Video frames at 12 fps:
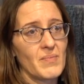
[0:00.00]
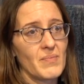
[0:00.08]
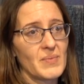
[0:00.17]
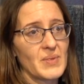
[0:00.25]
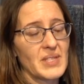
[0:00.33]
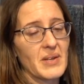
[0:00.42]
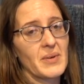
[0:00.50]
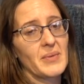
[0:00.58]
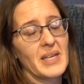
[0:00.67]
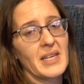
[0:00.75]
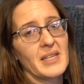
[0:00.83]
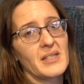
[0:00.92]
see what
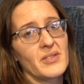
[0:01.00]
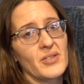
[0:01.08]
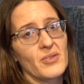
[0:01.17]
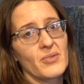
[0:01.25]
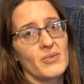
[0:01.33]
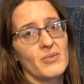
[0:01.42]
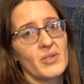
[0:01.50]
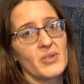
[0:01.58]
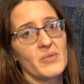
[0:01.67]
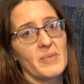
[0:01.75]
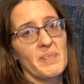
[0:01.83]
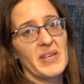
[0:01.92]
we can do
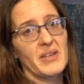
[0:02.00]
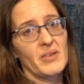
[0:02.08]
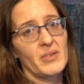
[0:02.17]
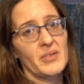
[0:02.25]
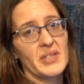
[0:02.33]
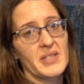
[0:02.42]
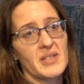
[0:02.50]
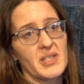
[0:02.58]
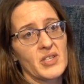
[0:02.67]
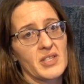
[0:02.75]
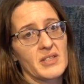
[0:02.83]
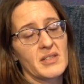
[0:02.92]
to appeal the
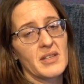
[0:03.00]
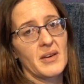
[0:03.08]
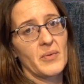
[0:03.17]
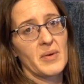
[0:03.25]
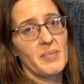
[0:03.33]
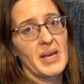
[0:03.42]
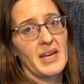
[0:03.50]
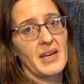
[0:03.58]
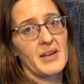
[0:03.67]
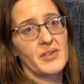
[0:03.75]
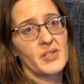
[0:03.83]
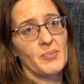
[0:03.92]
decisions that were
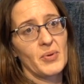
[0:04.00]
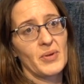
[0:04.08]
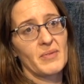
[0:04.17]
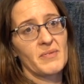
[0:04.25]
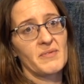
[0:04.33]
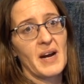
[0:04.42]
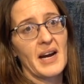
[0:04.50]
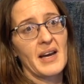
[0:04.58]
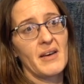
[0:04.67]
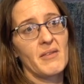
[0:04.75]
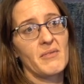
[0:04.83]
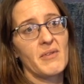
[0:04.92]
made to put
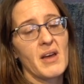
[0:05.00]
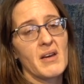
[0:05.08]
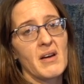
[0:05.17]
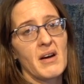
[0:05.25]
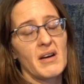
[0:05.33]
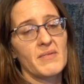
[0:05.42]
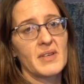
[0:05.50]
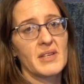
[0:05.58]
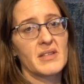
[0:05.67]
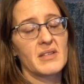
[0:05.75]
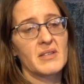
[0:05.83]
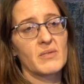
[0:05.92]
5 of
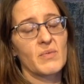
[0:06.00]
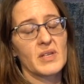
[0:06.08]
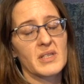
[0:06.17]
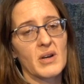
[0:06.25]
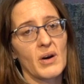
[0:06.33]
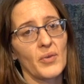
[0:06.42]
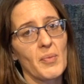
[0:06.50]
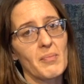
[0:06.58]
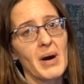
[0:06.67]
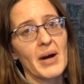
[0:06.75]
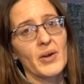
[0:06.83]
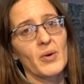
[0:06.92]
these, what's called a
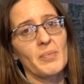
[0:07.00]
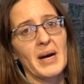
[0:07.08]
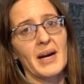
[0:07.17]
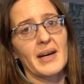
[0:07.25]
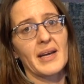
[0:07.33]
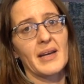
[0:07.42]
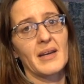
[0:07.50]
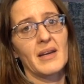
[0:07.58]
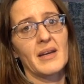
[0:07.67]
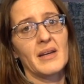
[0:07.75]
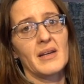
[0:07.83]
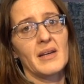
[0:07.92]

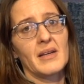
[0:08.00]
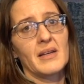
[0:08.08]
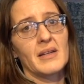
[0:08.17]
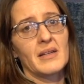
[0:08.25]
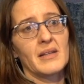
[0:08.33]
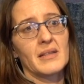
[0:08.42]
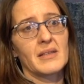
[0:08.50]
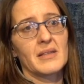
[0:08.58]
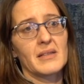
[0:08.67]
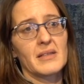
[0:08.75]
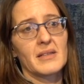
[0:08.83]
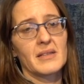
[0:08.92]
monopine
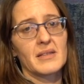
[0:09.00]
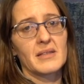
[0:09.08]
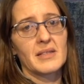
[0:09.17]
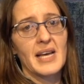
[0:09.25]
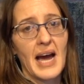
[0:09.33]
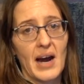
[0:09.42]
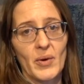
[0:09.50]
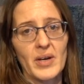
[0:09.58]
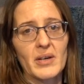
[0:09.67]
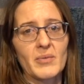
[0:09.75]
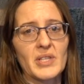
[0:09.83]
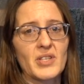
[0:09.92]

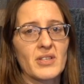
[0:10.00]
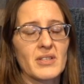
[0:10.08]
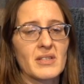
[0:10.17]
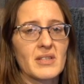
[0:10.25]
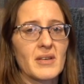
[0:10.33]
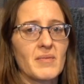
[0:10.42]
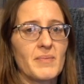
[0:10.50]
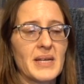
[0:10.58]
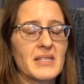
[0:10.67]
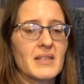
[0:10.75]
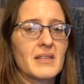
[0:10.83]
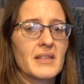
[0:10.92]
tower, which is
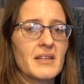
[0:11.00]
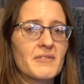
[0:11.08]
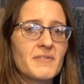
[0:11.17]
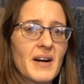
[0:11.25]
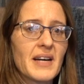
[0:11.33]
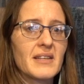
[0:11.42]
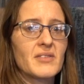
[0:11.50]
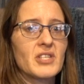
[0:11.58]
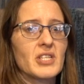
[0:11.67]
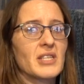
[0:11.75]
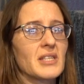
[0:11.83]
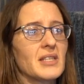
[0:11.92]
basically a
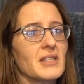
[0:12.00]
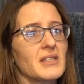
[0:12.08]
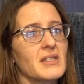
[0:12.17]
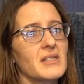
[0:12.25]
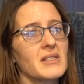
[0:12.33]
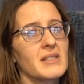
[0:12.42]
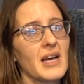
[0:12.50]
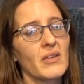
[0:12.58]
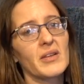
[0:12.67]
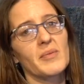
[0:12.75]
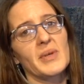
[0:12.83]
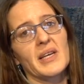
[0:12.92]
5G
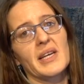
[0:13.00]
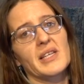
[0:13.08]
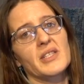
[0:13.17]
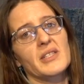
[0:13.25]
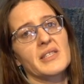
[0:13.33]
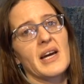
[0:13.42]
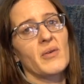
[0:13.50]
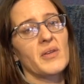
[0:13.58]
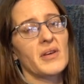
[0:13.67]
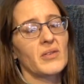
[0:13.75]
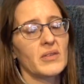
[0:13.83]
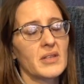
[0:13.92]
telecommunications tower
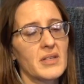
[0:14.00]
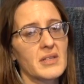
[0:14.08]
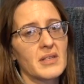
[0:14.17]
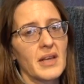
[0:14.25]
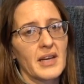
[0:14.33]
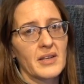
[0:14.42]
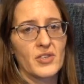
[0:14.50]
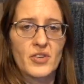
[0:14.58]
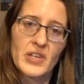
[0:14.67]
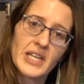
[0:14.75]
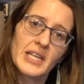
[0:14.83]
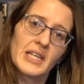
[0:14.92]
that looks like a
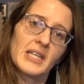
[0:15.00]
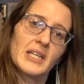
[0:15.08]
tree.